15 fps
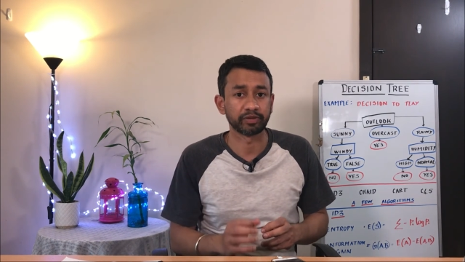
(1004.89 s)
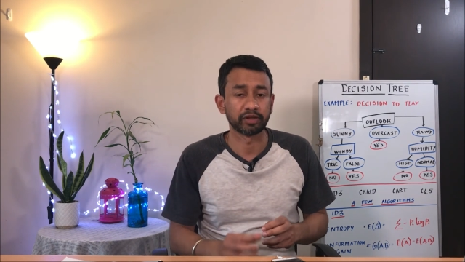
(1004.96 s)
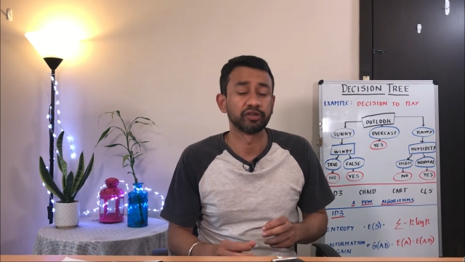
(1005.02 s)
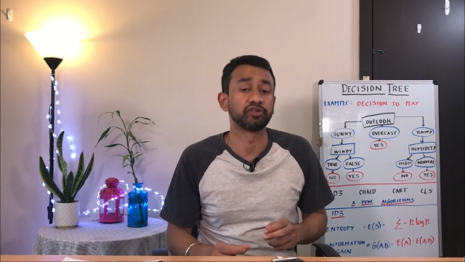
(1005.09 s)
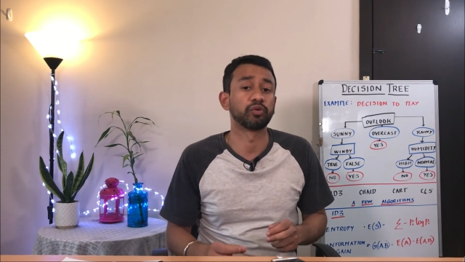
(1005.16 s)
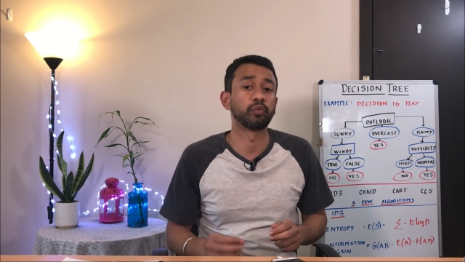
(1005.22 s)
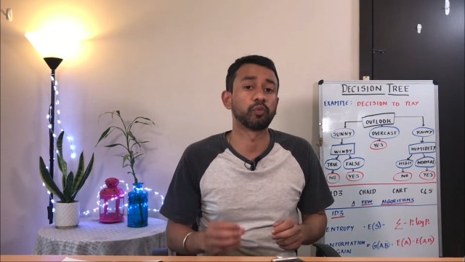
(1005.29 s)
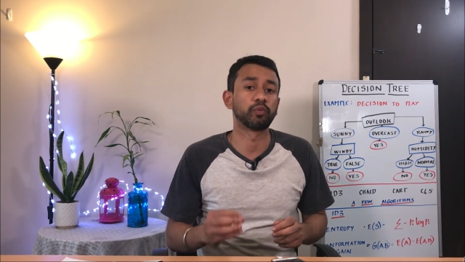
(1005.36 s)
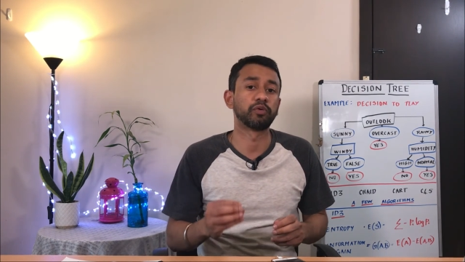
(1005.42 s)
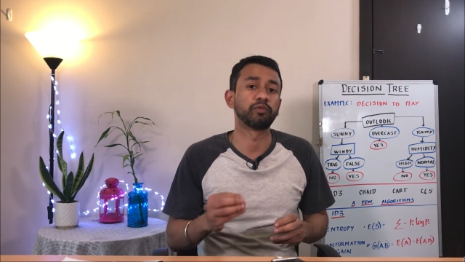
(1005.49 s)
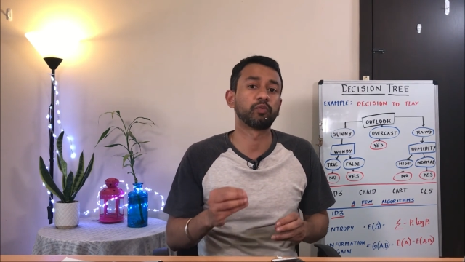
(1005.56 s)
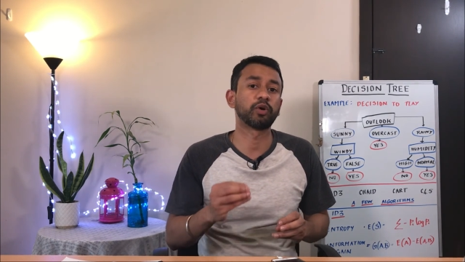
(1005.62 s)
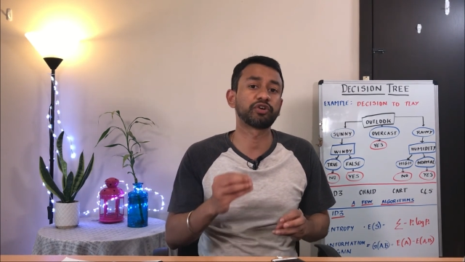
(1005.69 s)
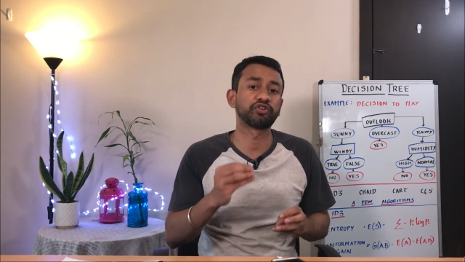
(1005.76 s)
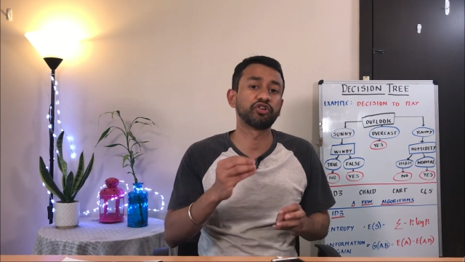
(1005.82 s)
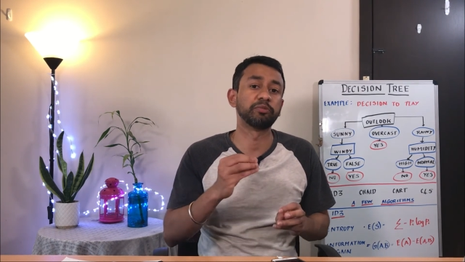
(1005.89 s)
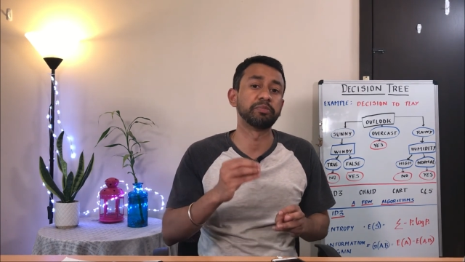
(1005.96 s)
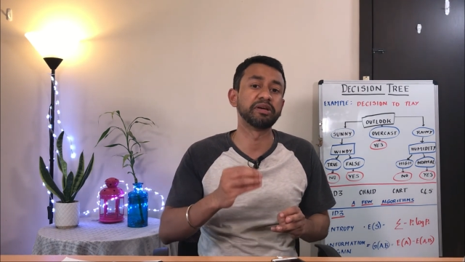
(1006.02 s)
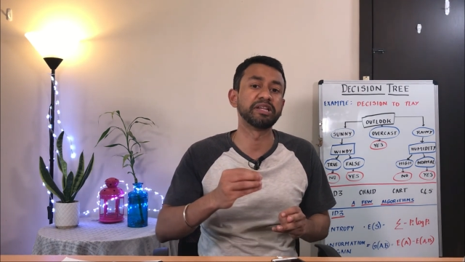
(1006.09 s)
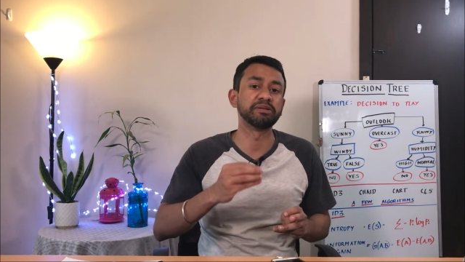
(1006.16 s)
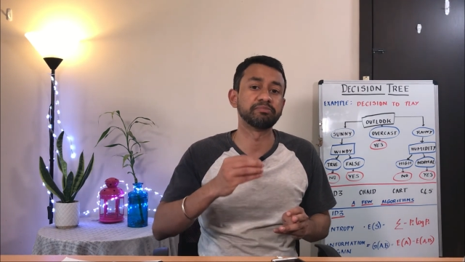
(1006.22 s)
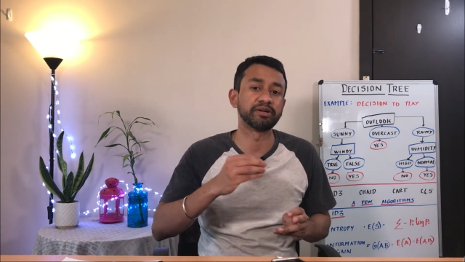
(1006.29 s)
So what should be
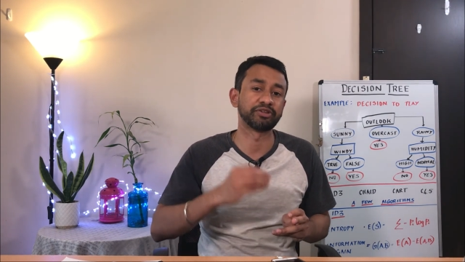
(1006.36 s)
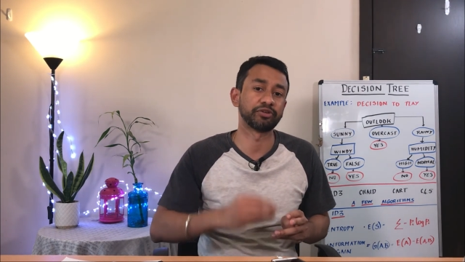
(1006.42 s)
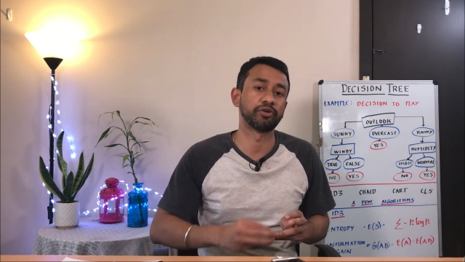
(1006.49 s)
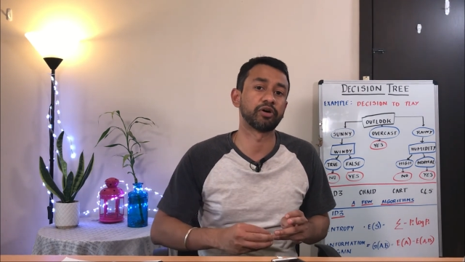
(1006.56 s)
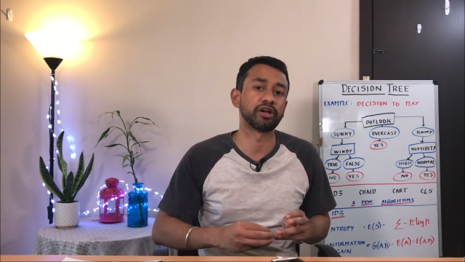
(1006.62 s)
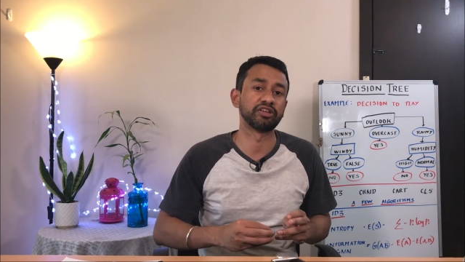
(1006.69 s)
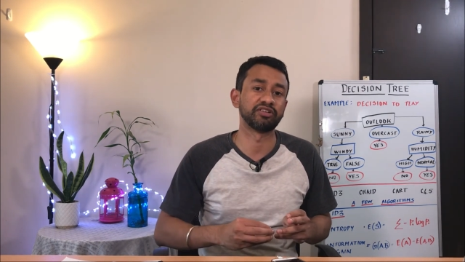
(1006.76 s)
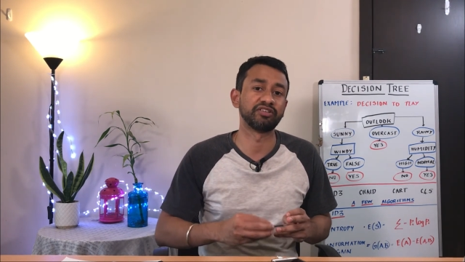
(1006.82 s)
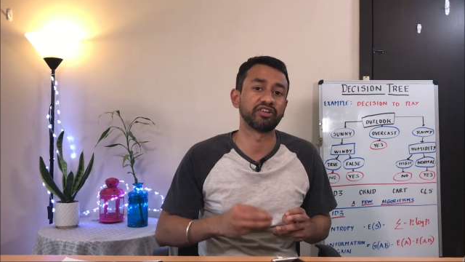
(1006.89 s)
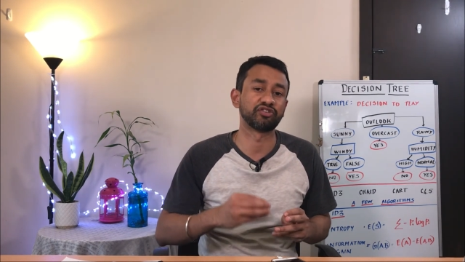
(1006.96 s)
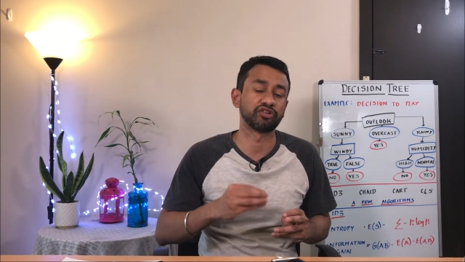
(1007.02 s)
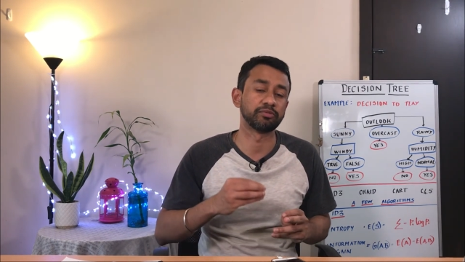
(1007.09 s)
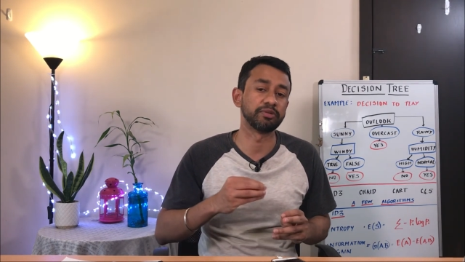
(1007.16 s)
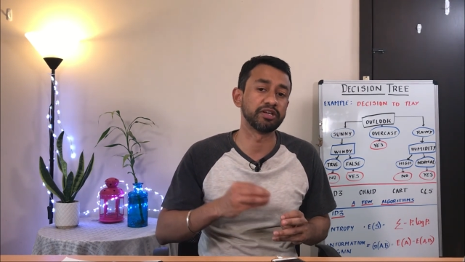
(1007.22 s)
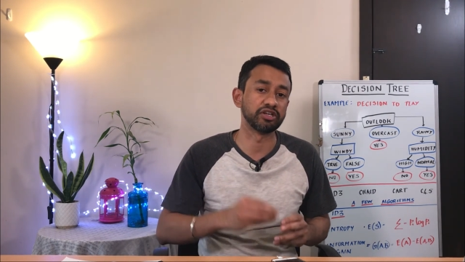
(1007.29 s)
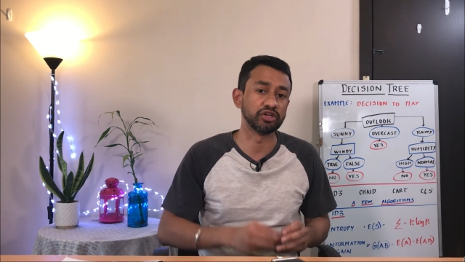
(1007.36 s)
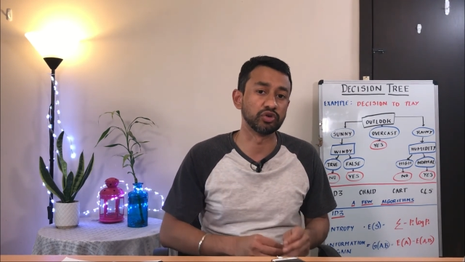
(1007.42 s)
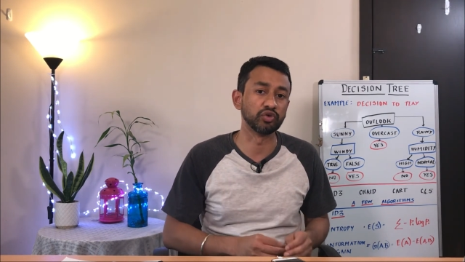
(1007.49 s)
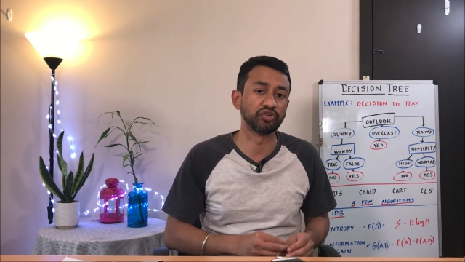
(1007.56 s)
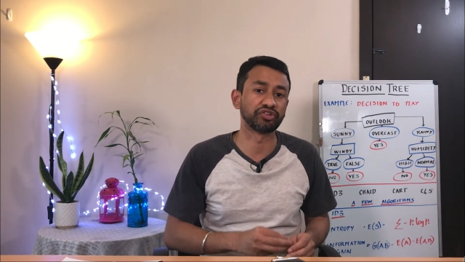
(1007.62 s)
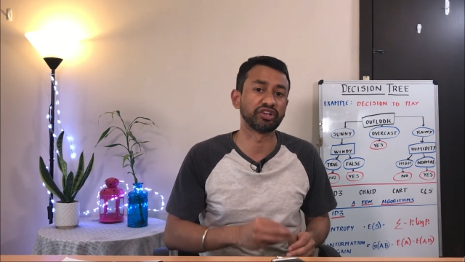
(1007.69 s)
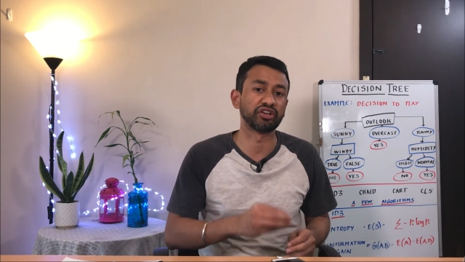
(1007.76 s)
the methodology that should be
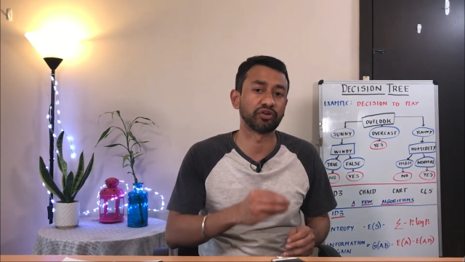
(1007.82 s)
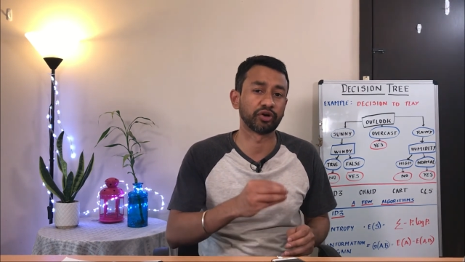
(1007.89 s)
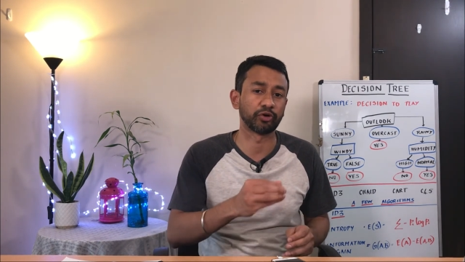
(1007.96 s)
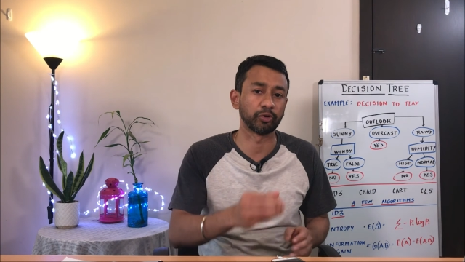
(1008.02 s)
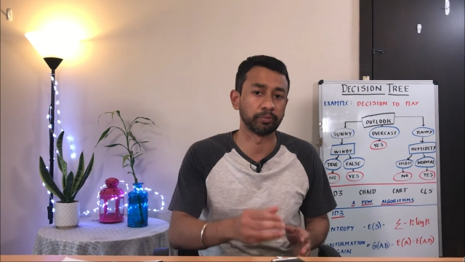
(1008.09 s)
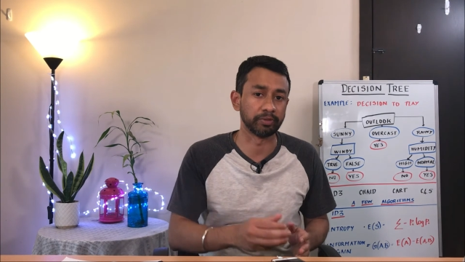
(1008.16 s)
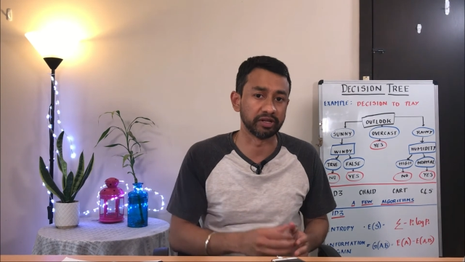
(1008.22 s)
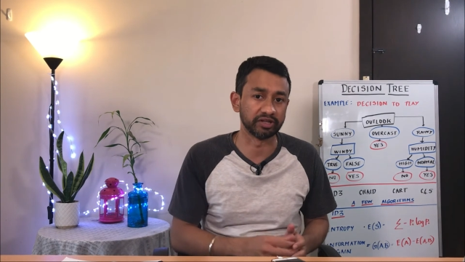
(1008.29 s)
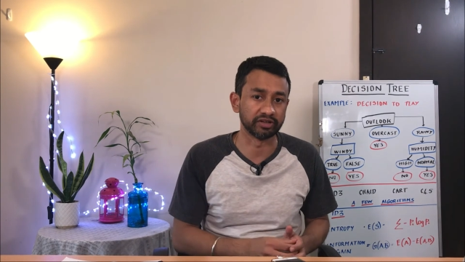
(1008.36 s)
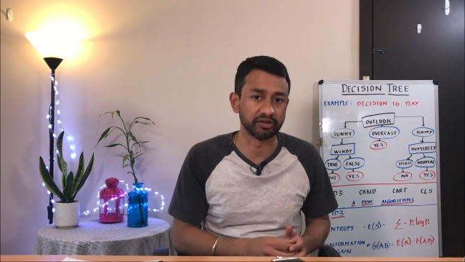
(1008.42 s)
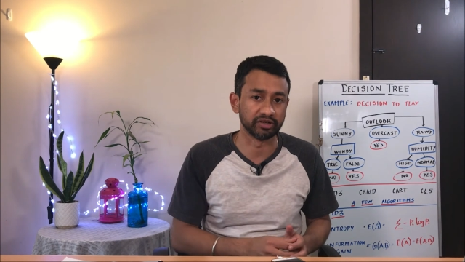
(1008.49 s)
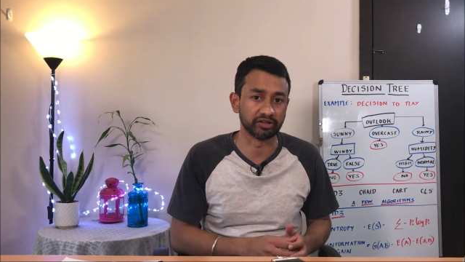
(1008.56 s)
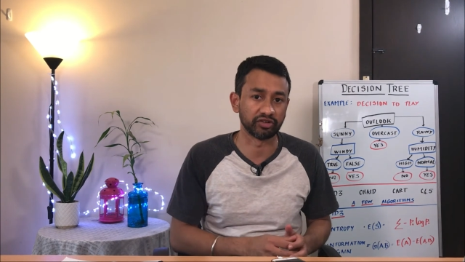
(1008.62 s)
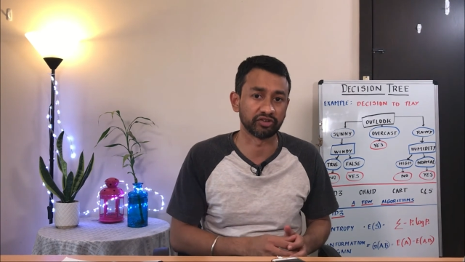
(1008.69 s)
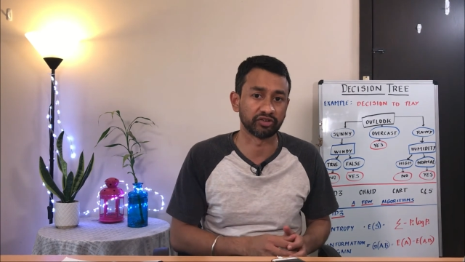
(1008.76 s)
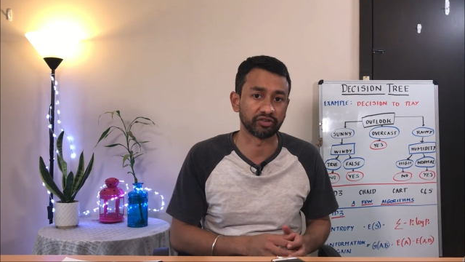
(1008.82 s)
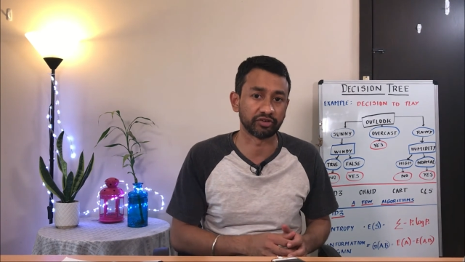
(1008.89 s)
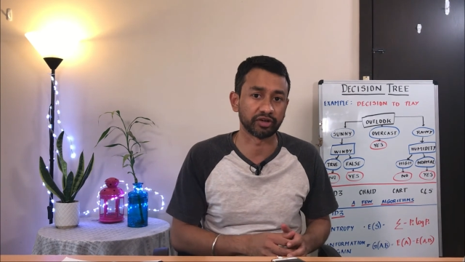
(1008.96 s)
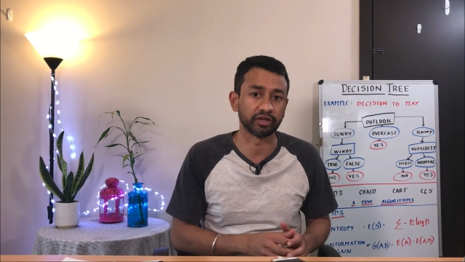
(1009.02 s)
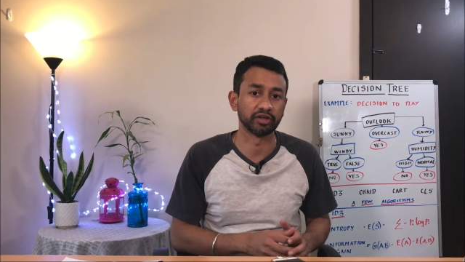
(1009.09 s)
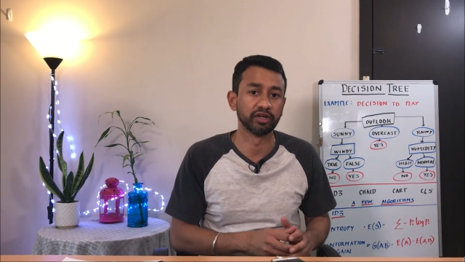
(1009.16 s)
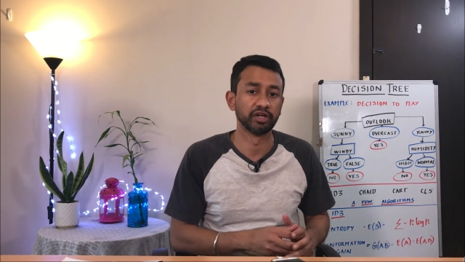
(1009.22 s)
used in order to build the decision
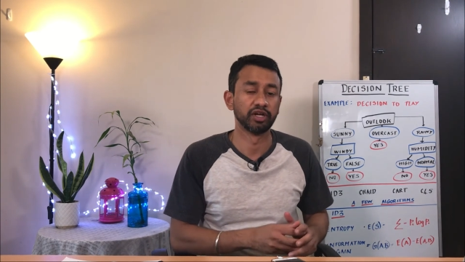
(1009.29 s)
tree?